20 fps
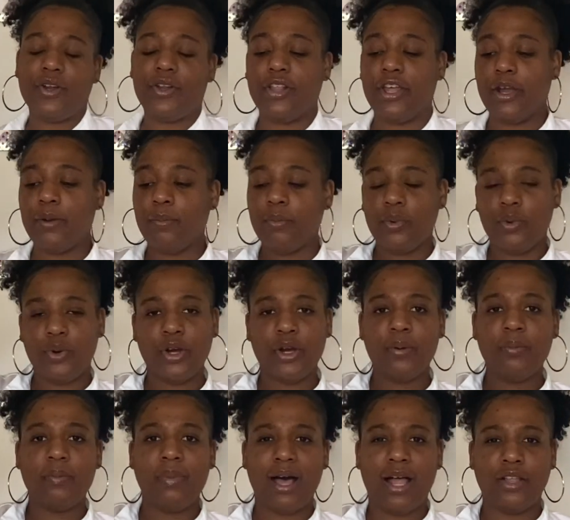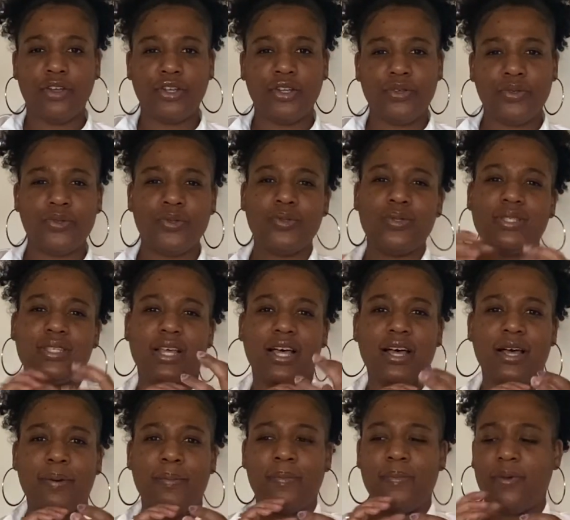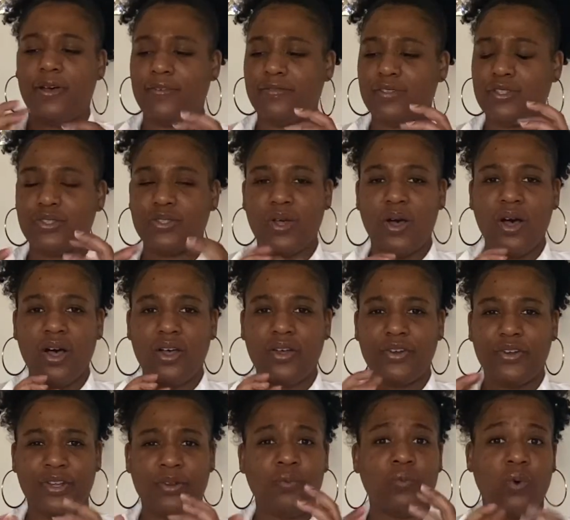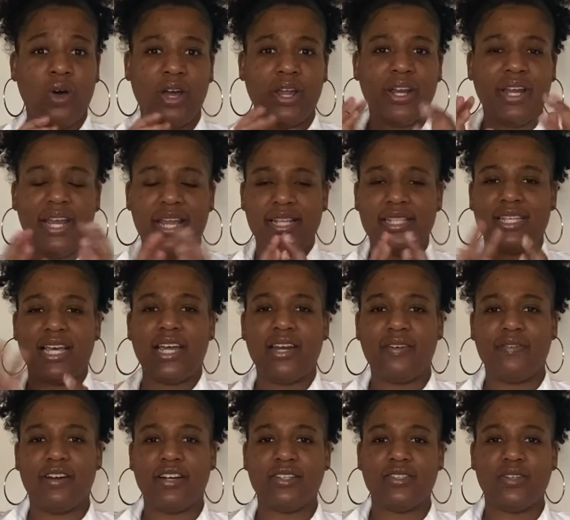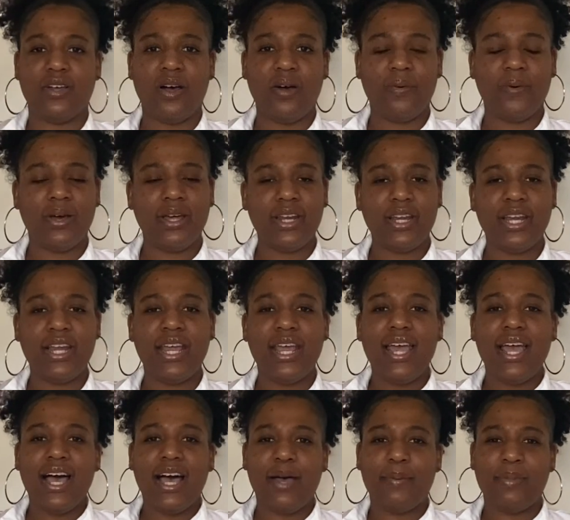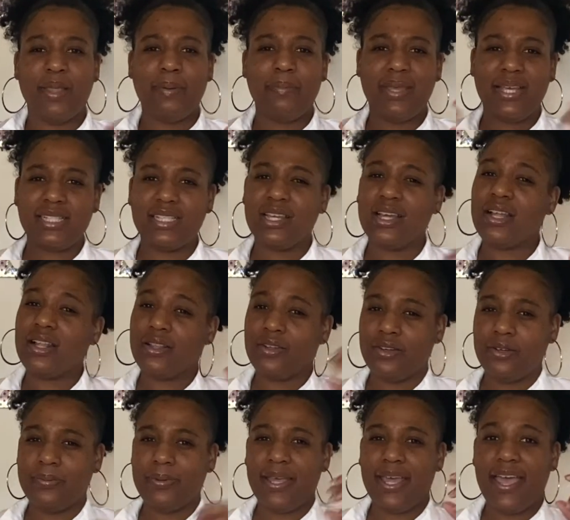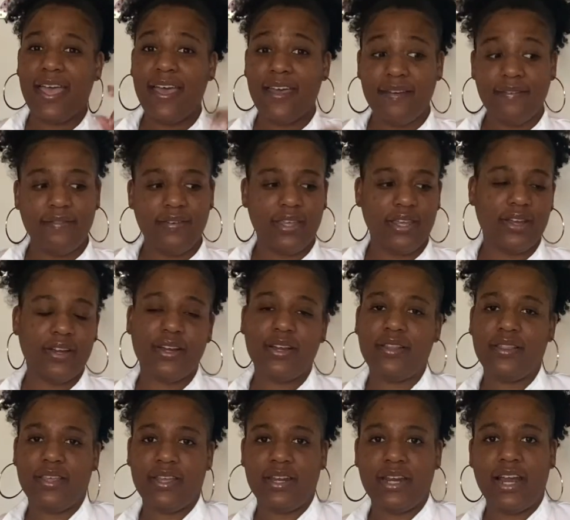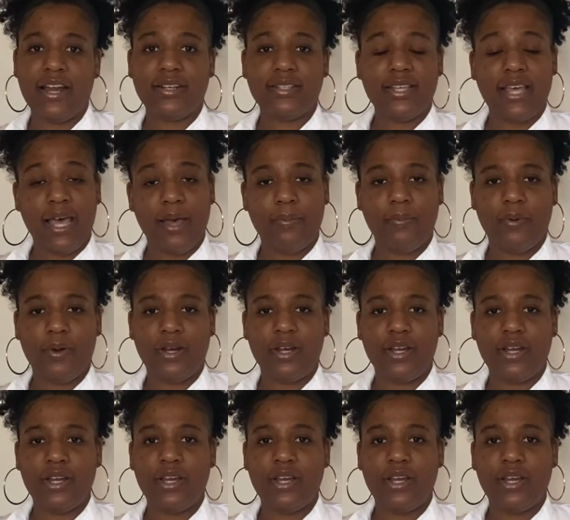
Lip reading: There are more molecules of salt and water inside of our salt water that makes it a little bit heavier than our tap water.